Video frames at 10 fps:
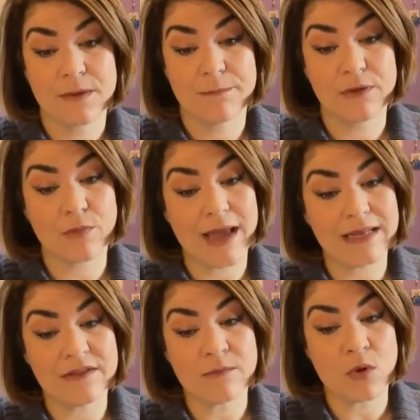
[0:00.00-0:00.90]
Be
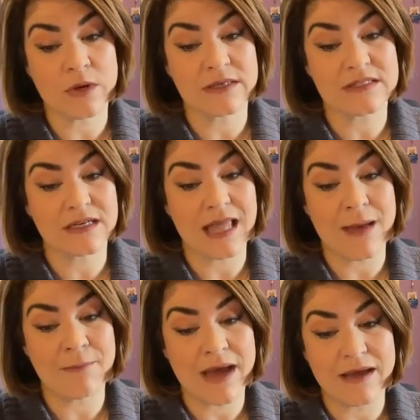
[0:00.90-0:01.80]
ready in the morning to
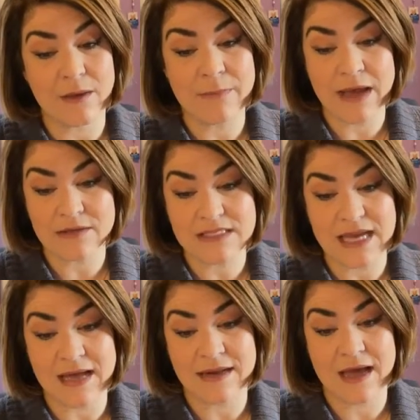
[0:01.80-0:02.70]
climb Mount
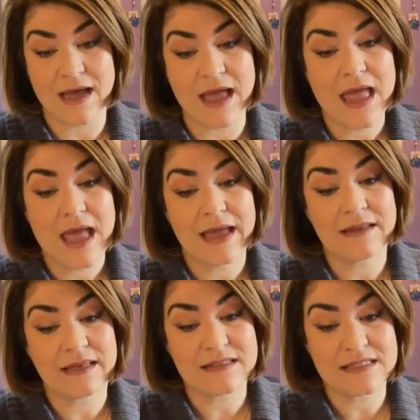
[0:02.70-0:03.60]
Sinai
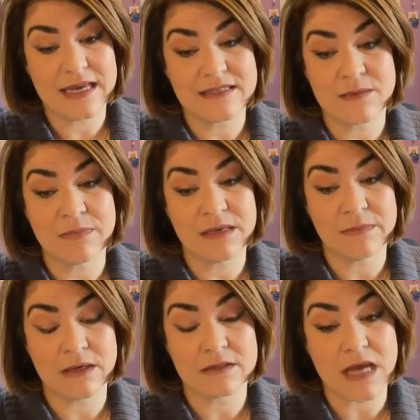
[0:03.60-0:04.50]
and get set to meet
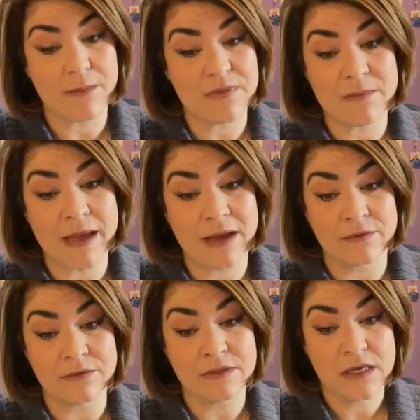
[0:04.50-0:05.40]
me on top of the
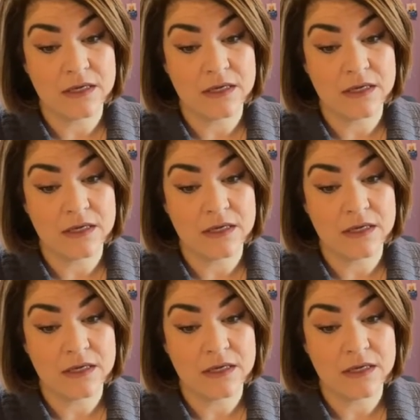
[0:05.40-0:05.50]
mountain.